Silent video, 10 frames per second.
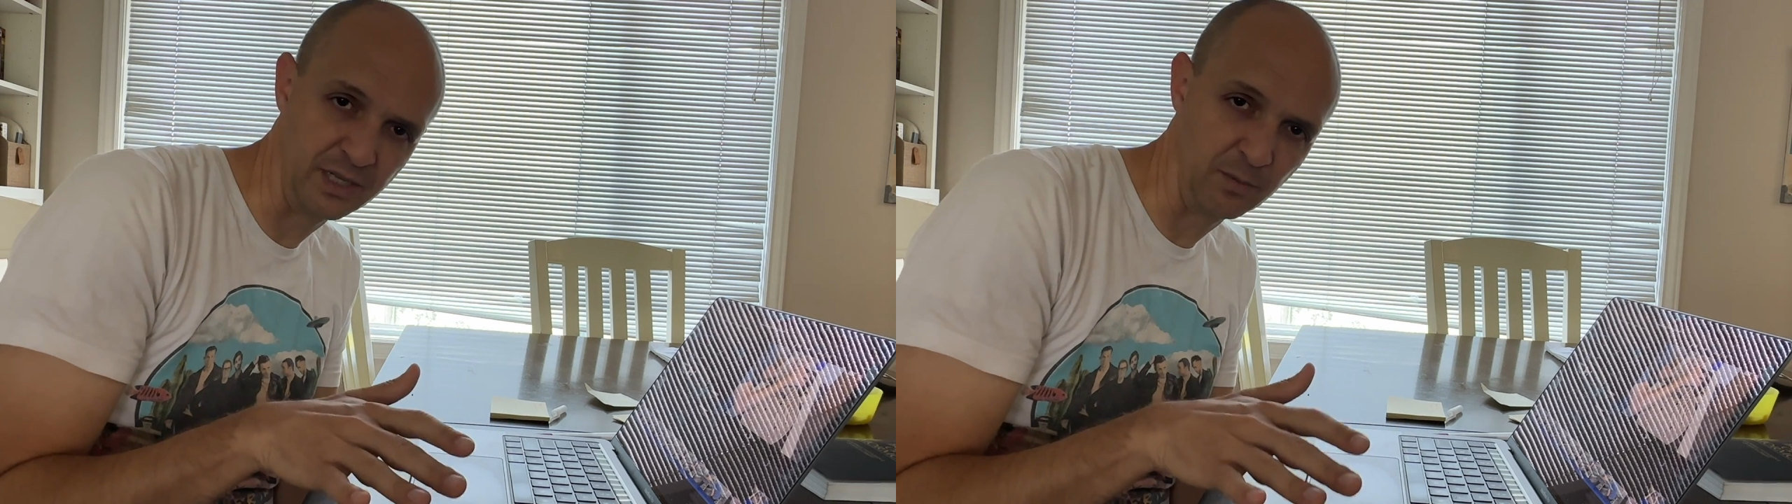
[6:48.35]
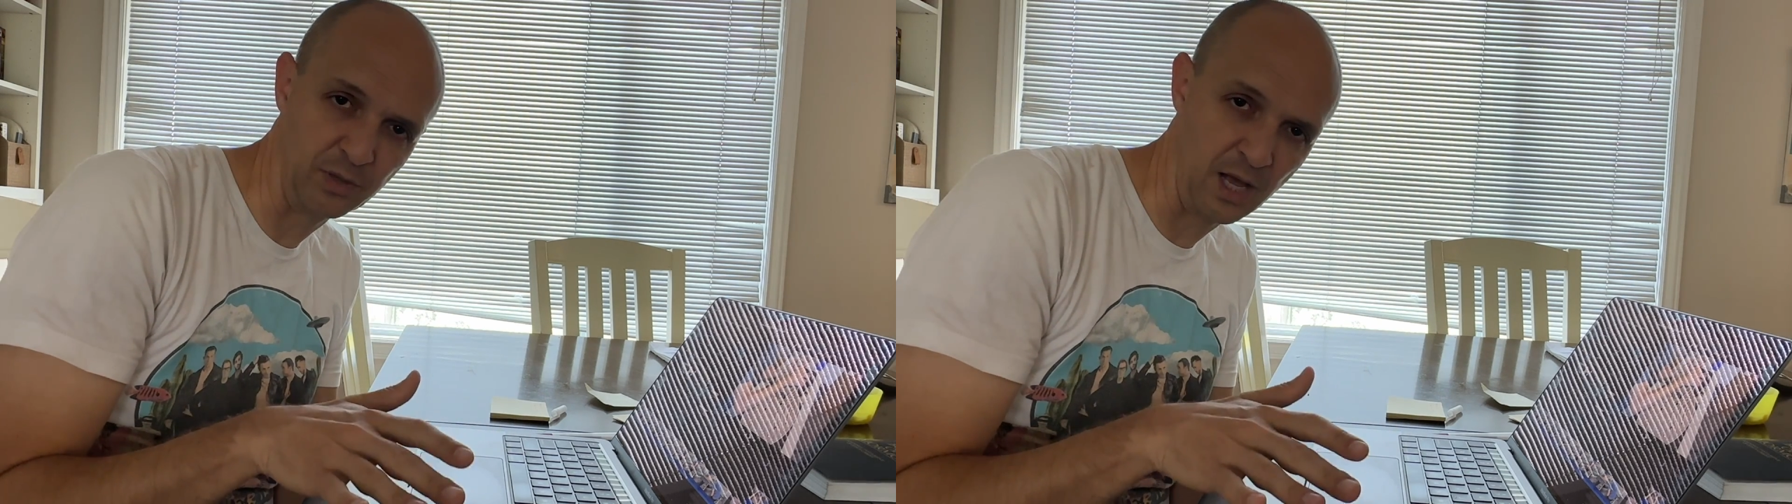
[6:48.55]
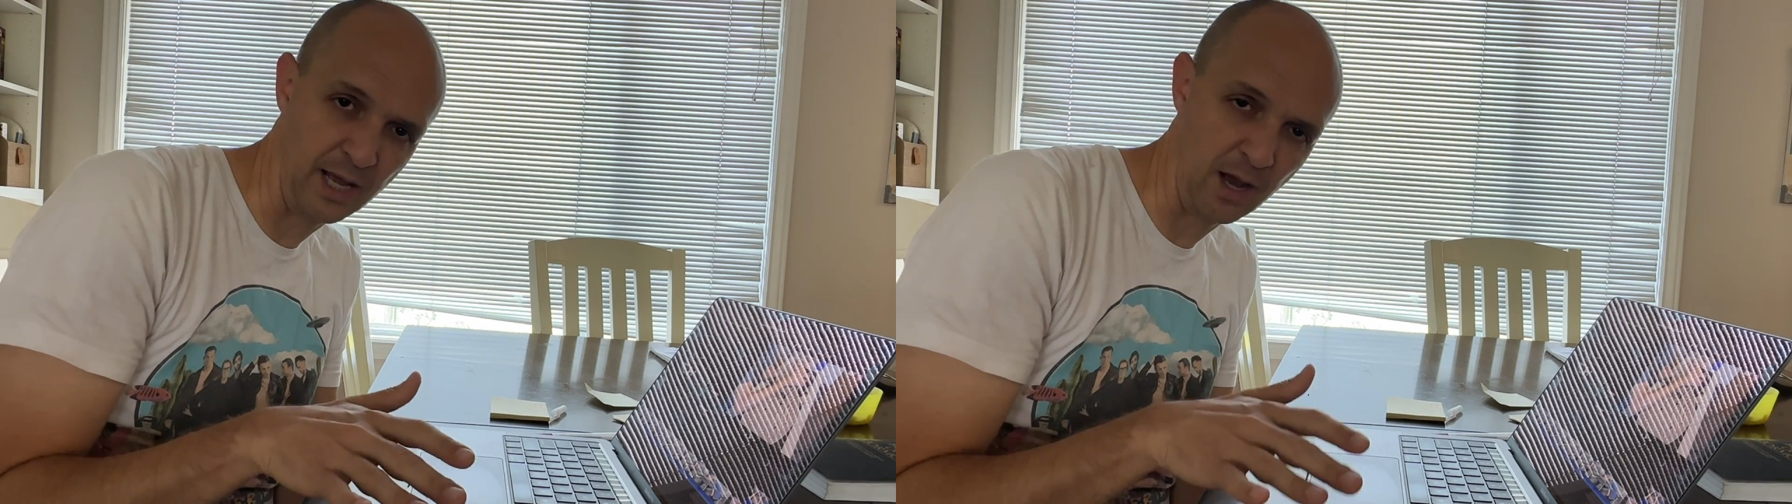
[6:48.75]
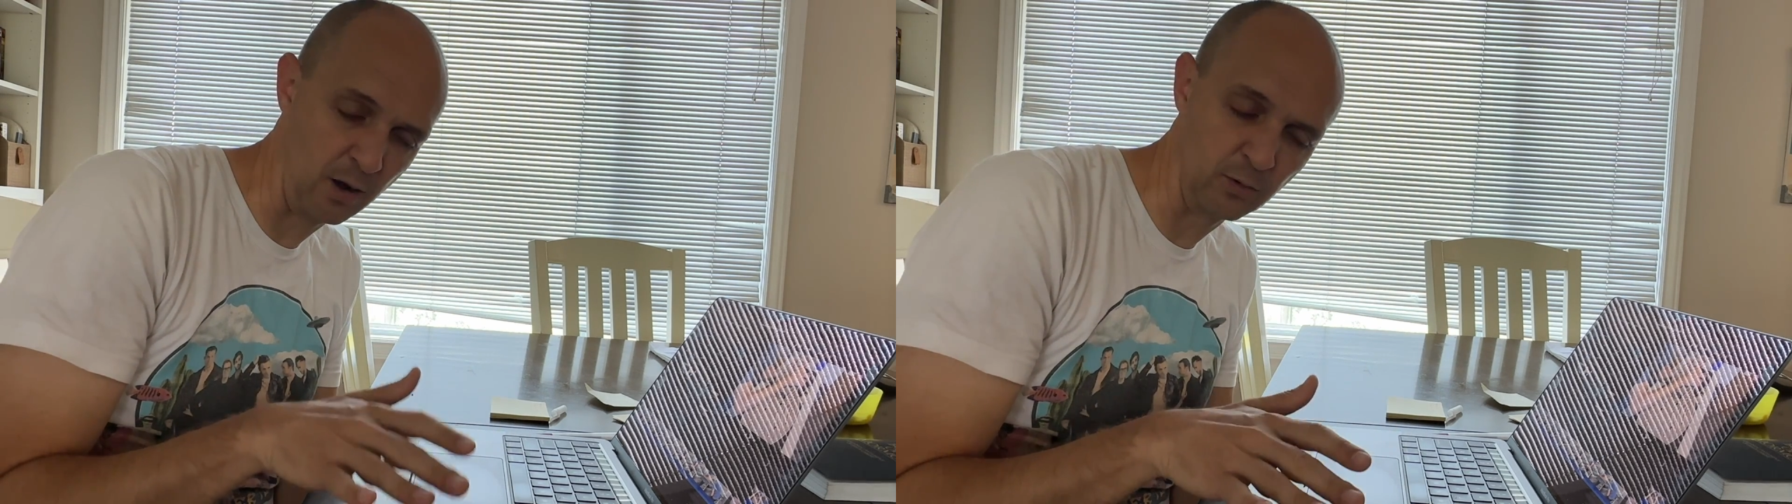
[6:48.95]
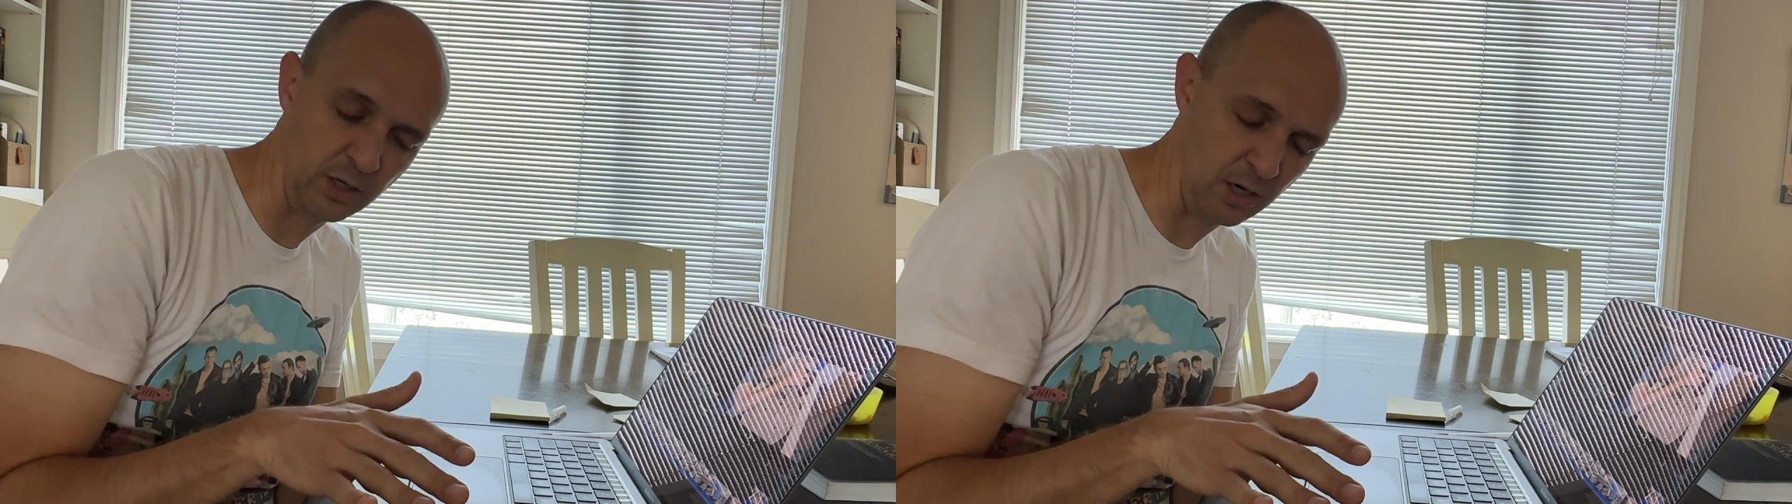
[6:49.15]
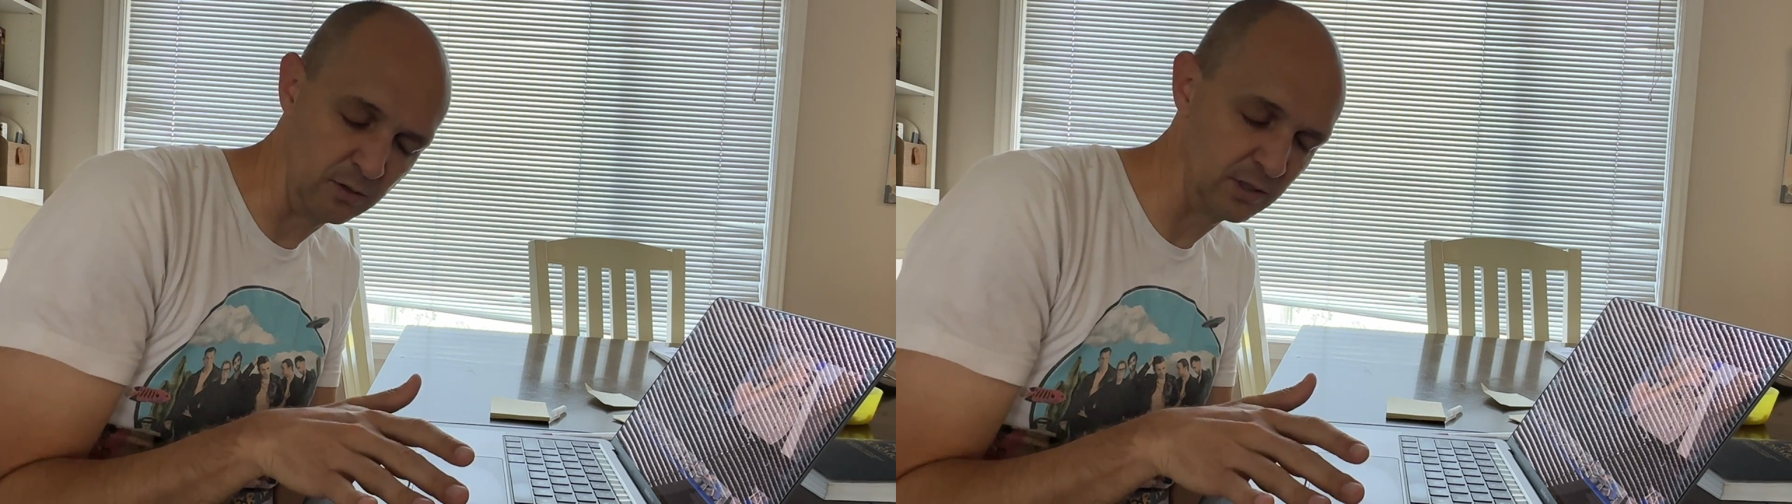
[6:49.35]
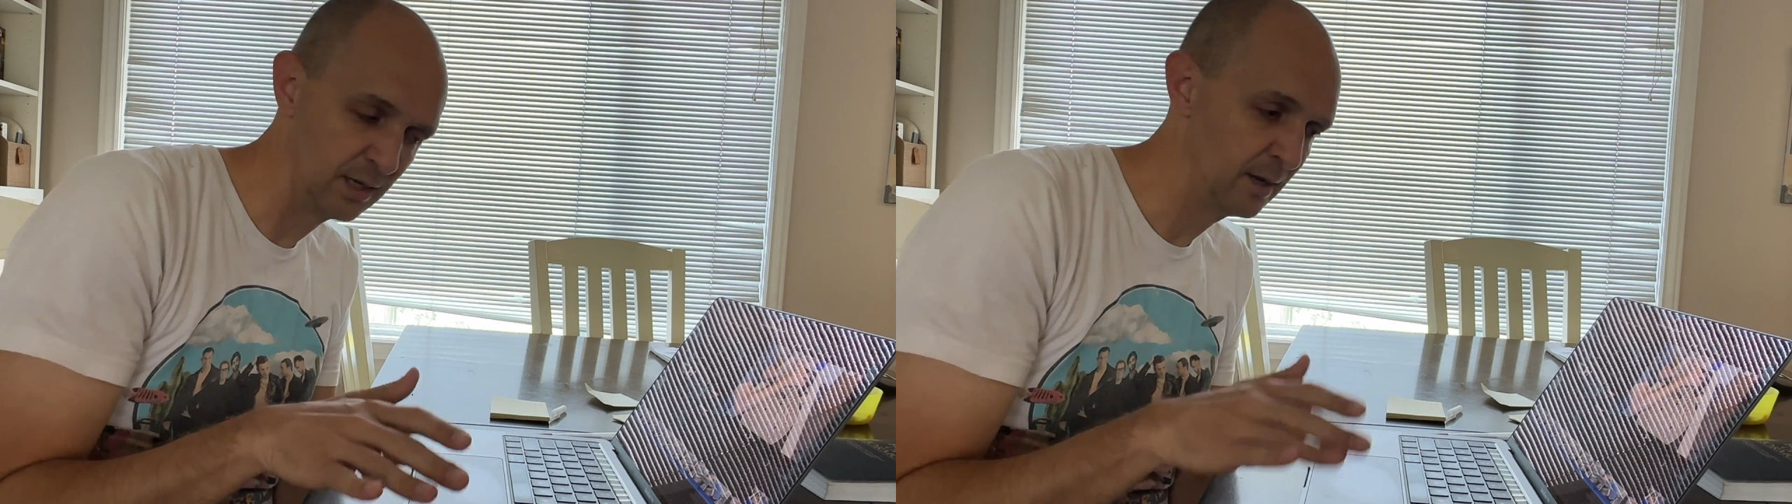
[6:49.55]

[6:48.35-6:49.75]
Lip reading: applying Aqua Coat.